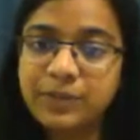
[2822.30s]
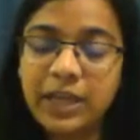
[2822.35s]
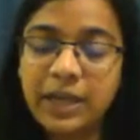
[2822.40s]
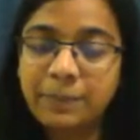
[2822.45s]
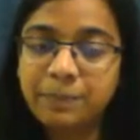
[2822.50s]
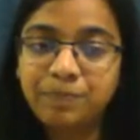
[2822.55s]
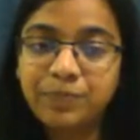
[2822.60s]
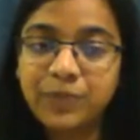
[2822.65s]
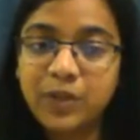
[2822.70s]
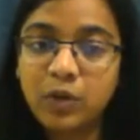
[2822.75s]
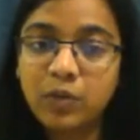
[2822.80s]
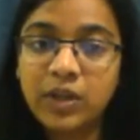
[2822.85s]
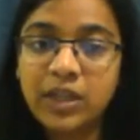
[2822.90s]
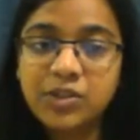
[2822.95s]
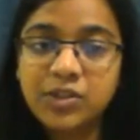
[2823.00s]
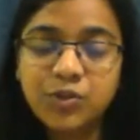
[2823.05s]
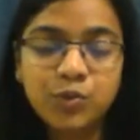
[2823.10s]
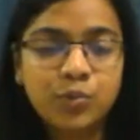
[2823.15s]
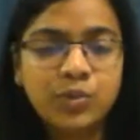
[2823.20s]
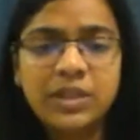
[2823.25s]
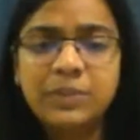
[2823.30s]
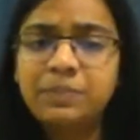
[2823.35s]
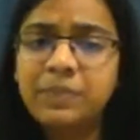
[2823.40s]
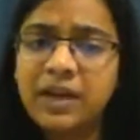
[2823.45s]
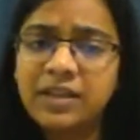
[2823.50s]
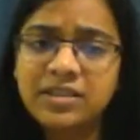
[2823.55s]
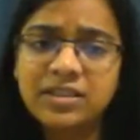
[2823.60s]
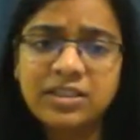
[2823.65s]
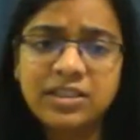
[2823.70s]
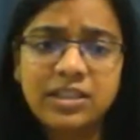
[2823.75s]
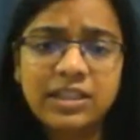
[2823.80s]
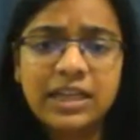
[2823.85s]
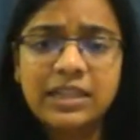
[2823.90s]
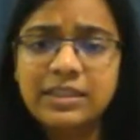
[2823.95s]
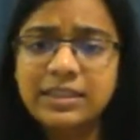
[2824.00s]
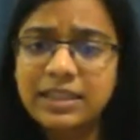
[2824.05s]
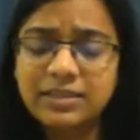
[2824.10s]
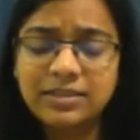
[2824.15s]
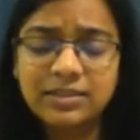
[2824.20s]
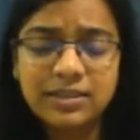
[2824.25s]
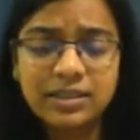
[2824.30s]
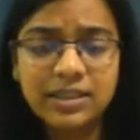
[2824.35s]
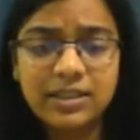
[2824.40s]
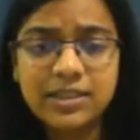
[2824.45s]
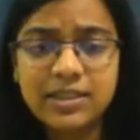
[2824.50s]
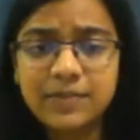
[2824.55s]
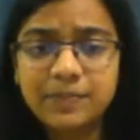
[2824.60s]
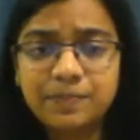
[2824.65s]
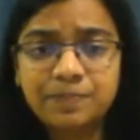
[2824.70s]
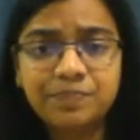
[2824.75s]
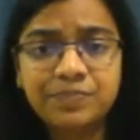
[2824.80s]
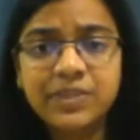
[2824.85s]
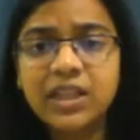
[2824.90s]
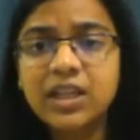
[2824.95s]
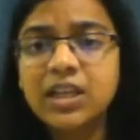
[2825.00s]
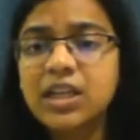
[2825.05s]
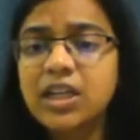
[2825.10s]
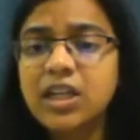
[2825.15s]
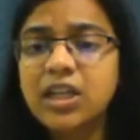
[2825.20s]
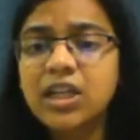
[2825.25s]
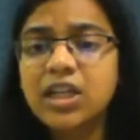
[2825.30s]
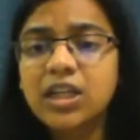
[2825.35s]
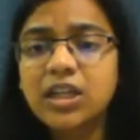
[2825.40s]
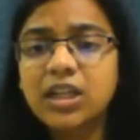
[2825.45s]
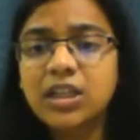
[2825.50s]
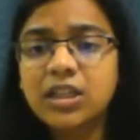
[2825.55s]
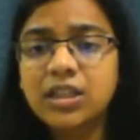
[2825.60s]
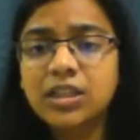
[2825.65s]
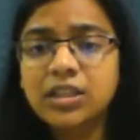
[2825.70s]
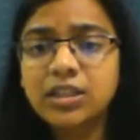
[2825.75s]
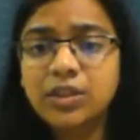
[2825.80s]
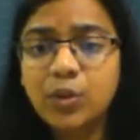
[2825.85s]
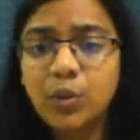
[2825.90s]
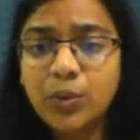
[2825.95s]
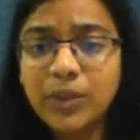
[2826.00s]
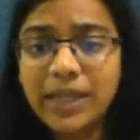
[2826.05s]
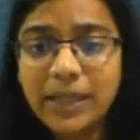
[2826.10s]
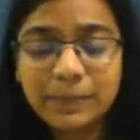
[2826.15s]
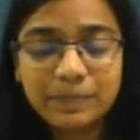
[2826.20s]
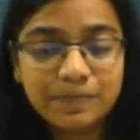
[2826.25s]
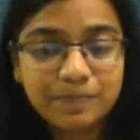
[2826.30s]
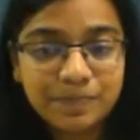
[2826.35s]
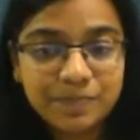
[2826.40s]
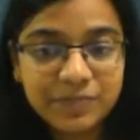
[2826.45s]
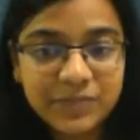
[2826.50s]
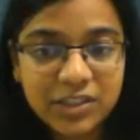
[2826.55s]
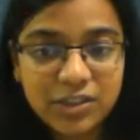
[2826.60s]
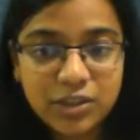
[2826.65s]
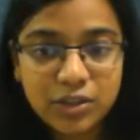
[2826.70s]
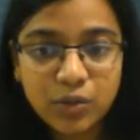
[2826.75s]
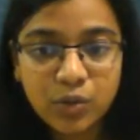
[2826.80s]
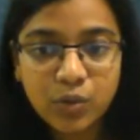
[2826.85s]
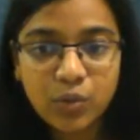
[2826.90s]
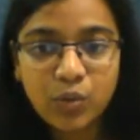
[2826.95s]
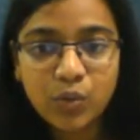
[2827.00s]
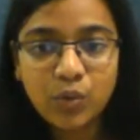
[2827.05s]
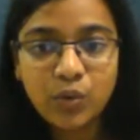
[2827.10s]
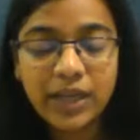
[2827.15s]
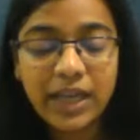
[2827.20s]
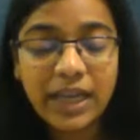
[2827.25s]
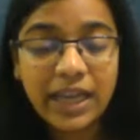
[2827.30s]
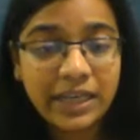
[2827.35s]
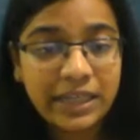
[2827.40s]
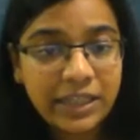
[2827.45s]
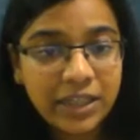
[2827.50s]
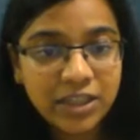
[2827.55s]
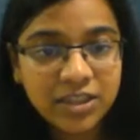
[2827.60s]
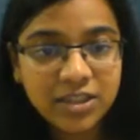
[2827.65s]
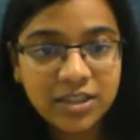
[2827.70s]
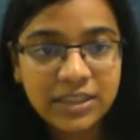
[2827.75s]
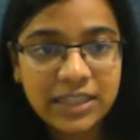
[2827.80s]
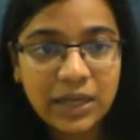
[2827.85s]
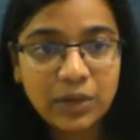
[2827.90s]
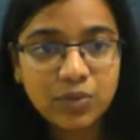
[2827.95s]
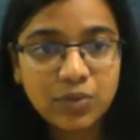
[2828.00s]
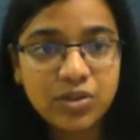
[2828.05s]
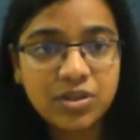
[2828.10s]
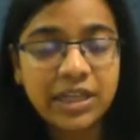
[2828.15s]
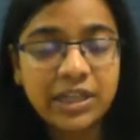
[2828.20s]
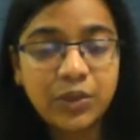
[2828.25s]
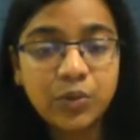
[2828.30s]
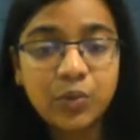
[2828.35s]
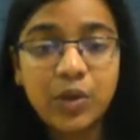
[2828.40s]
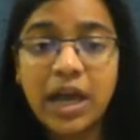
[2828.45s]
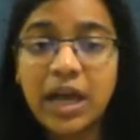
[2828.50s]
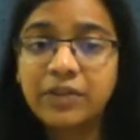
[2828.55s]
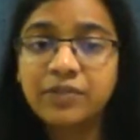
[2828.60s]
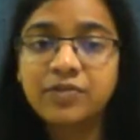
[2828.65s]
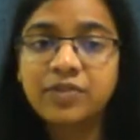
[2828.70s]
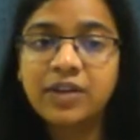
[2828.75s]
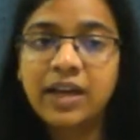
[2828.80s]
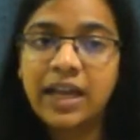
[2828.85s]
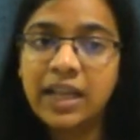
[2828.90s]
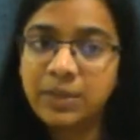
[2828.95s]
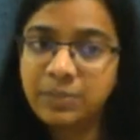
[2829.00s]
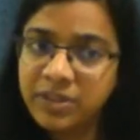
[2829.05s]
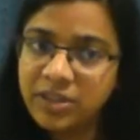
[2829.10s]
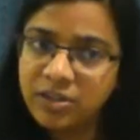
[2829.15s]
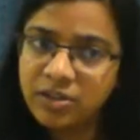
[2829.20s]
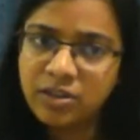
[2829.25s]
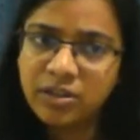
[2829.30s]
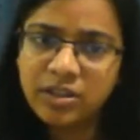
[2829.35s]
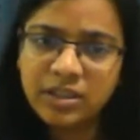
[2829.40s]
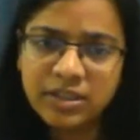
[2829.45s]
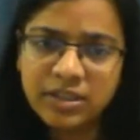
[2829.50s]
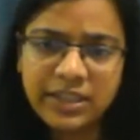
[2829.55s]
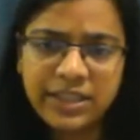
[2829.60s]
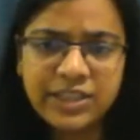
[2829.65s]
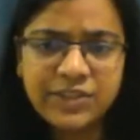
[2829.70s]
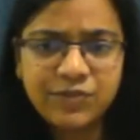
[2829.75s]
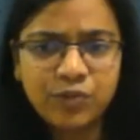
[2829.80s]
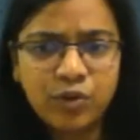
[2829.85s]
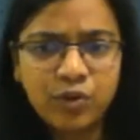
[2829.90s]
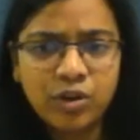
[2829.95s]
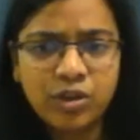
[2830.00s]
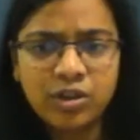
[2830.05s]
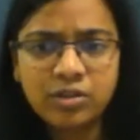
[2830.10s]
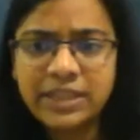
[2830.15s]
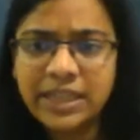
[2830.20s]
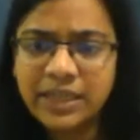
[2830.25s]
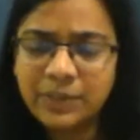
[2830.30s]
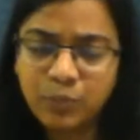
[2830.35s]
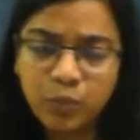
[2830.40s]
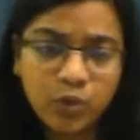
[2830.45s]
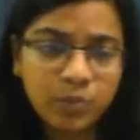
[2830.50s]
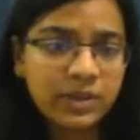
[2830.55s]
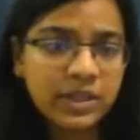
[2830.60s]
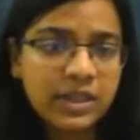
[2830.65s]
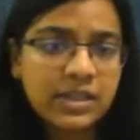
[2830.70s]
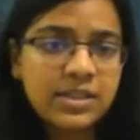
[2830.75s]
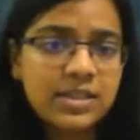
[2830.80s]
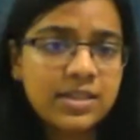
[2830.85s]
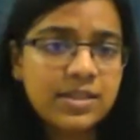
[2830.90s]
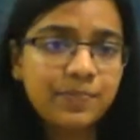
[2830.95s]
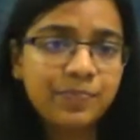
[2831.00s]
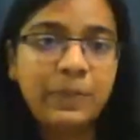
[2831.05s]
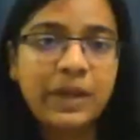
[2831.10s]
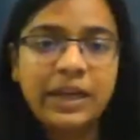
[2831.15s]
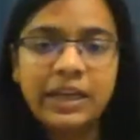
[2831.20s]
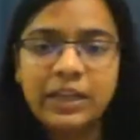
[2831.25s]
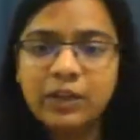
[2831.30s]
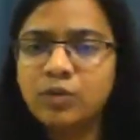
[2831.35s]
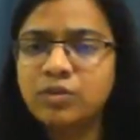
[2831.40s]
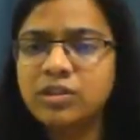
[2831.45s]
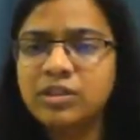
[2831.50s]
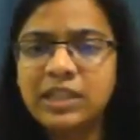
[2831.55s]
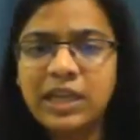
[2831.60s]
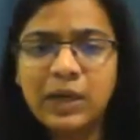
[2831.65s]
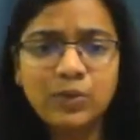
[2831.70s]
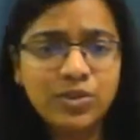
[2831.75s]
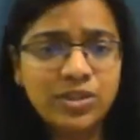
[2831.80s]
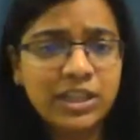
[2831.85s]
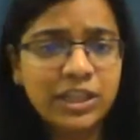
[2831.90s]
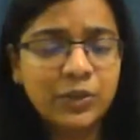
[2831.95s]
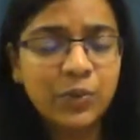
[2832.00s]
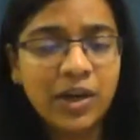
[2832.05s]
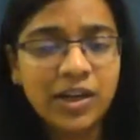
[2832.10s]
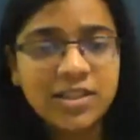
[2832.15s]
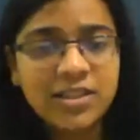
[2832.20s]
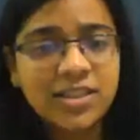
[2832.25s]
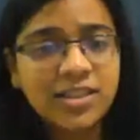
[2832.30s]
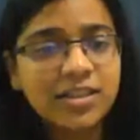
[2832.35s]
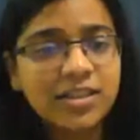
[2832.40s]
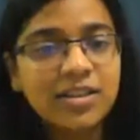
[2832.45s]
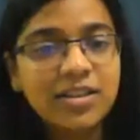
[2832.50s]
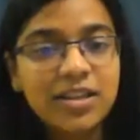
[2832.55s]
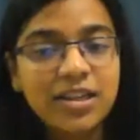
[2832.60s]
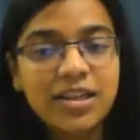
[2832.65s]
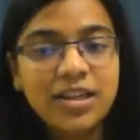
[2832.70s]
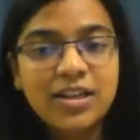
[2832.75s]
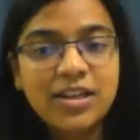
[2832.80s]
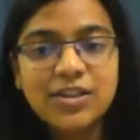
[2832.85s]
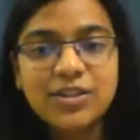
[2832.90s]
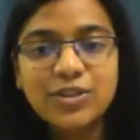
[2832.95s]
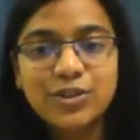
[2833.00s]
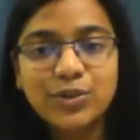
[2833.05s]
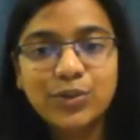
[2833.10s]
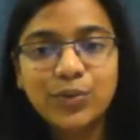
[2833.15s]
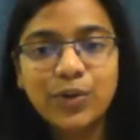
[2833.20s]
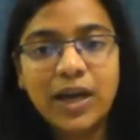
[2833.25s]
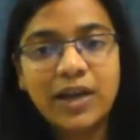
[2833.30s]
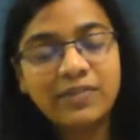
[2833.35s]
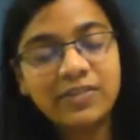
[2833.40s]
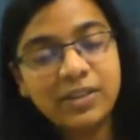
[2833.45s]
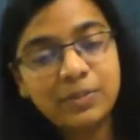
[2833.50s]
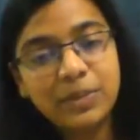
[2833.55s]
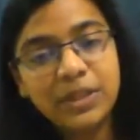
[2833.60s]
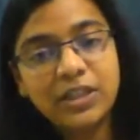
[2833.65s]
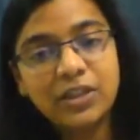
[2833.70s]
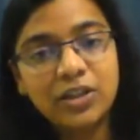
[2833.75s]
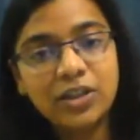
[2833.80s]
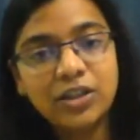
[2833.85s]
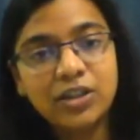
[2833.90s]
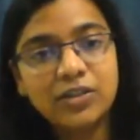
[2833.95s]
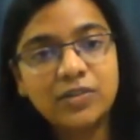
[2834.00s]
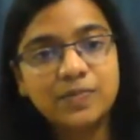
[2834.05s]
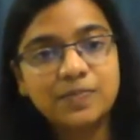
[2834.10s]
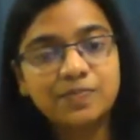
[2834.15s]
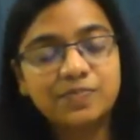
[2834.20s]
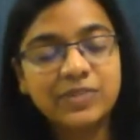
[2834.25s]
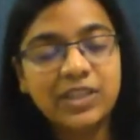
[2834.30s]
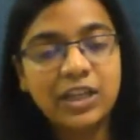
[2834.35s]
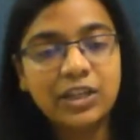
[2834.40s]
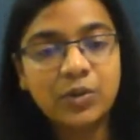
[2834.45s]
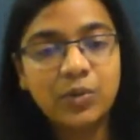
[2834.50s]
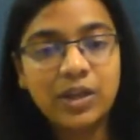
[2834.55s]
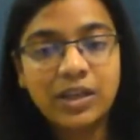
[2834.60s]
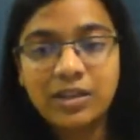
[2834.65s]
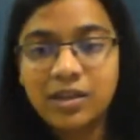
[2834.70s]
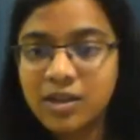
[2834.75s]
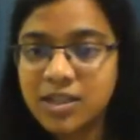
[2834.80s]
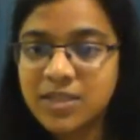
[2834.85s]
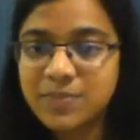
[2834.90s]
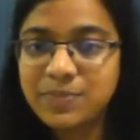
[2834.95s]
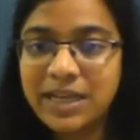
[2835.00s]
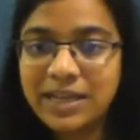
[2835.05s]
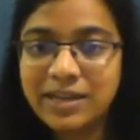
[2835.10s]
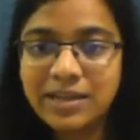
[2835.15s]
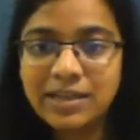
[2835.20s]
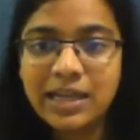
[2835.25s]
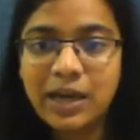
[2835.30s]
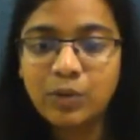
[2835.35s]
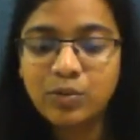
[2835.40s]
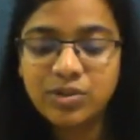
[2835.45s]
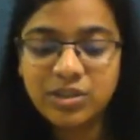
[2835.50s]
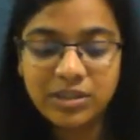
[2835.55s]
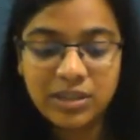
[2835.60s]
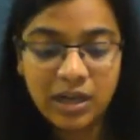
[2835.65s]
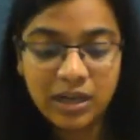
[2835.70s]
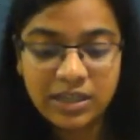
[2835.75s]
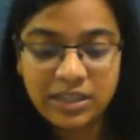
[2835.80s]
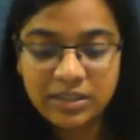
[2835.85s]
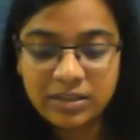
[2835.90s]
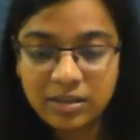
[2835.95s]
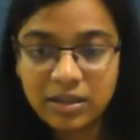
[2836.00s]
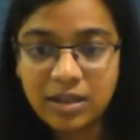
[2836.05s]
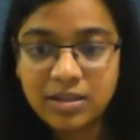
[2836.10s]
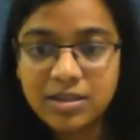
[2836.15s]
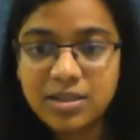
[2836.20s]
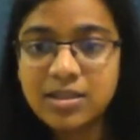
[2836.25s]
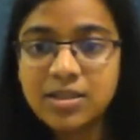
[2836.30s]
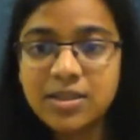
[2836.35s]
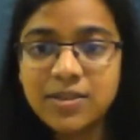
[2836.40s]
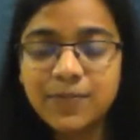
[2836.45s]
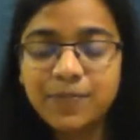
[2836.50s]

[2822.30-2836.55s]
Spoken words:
time. Okay, so only past year and test series. Okay, so any other doubts that you have, I'll be here at least for 10 more minutes, depending on the doubts that you ask. So I will be here and you can ask me any doubts regarding the classes.